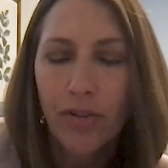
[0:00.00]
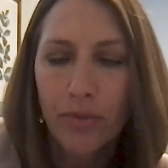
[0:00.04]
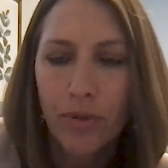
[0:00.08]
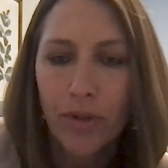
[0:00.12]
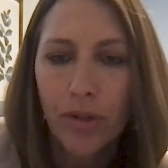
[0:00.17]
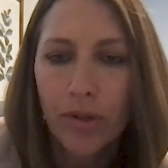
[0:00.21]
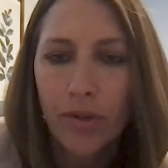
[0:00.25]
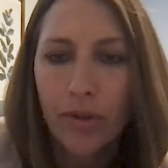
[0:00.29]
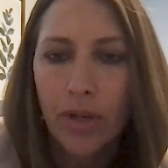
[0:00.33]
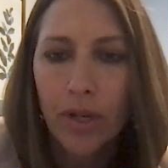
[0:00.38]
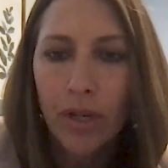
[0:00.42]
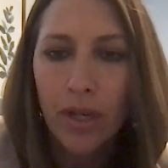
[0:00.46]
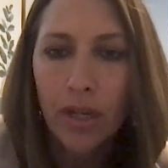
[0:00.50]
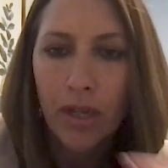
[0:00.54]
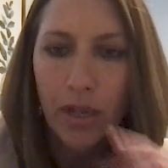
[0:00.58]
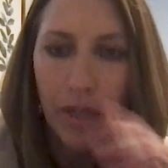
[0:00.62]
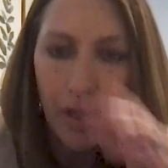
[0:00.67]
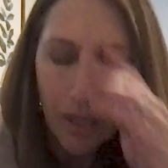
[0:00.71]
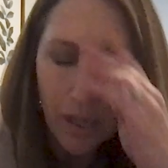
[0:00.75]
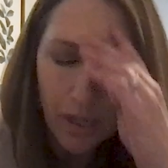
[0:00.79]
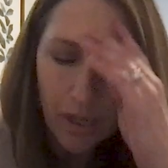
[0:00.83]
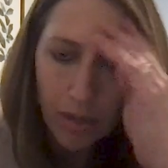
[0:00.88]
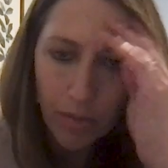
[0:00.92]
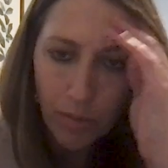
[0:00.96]
through
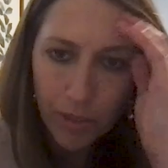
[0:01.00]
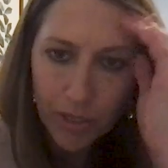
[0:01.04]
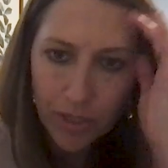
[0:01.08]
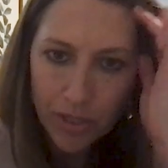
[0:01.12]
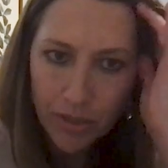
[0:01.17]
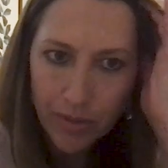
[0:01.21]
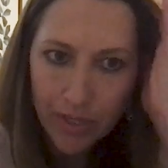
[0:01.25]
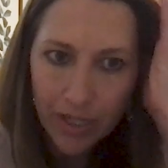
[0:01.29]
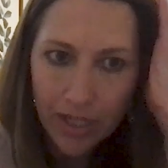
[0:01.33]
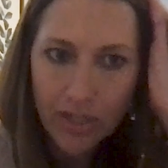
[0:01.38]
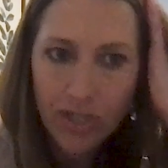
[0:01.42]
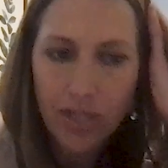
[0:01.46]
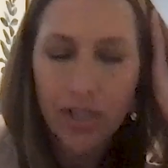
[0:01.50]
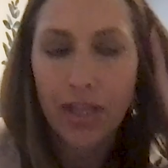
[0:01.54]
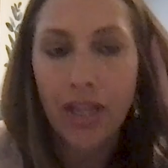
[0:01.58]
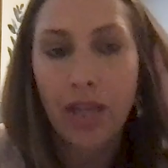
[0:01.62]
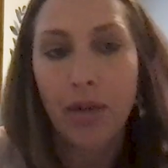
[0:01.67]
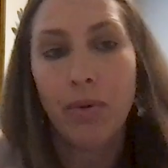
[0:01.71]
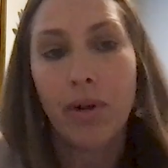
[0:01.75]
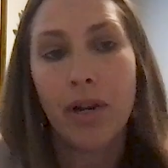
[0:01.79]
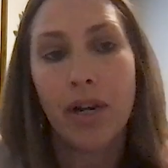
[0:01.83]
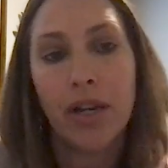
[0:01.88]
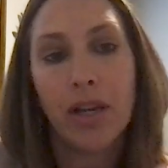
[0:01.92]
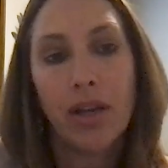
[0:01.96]
what direction they
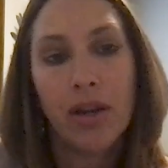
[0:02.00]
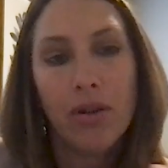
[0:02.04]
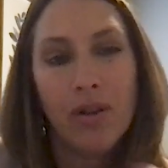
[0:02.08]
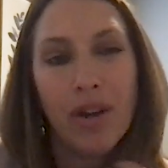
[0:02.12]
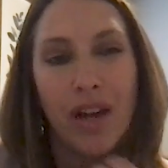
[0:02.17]
want to go.